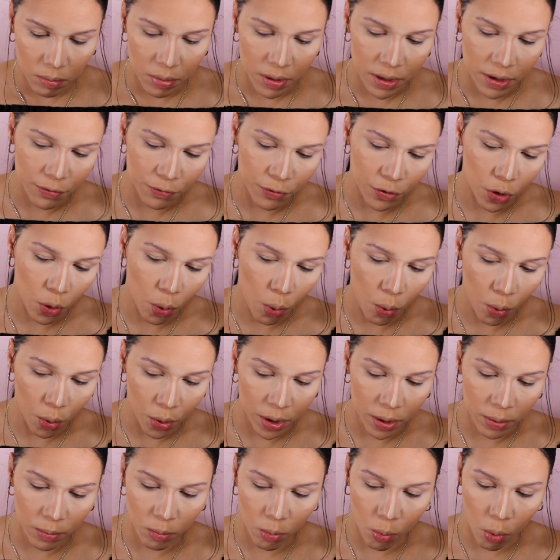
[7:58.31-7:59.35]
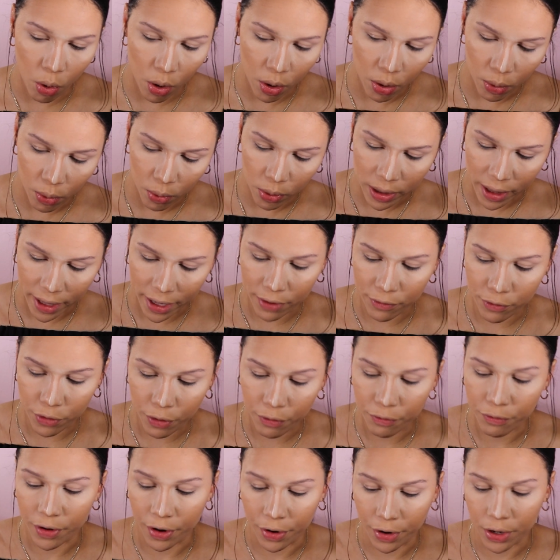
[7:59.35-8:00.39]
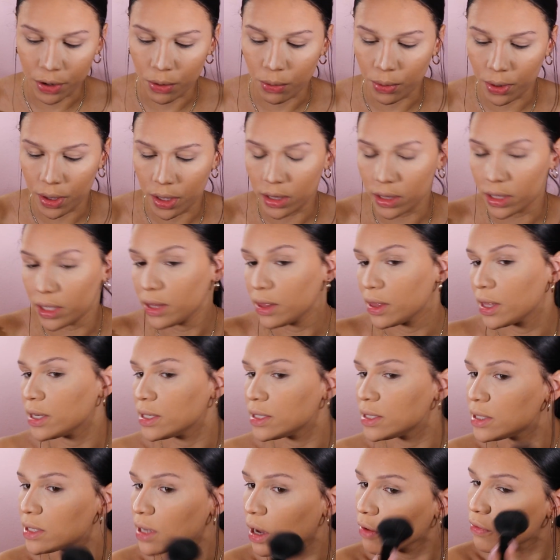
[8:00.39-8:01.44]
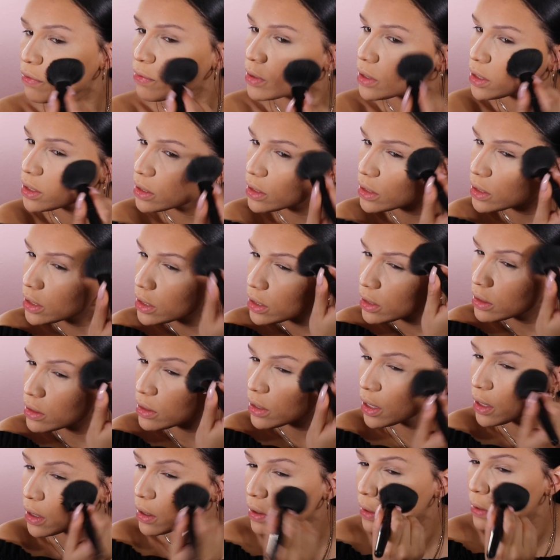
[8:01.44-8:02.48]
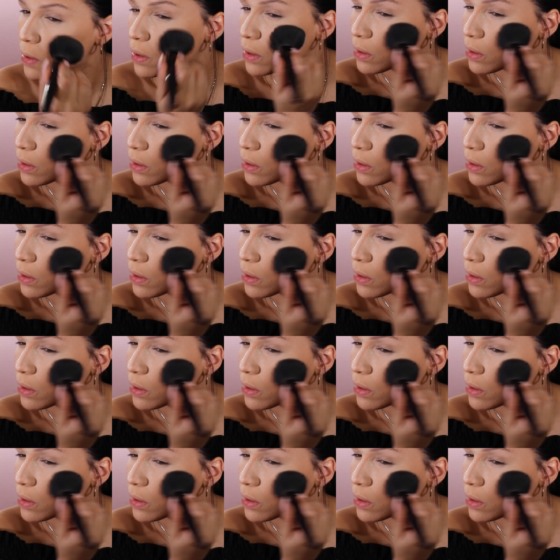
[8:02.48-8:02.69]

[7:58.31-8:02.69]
But if you're oil more like if you're very oily, then definitely like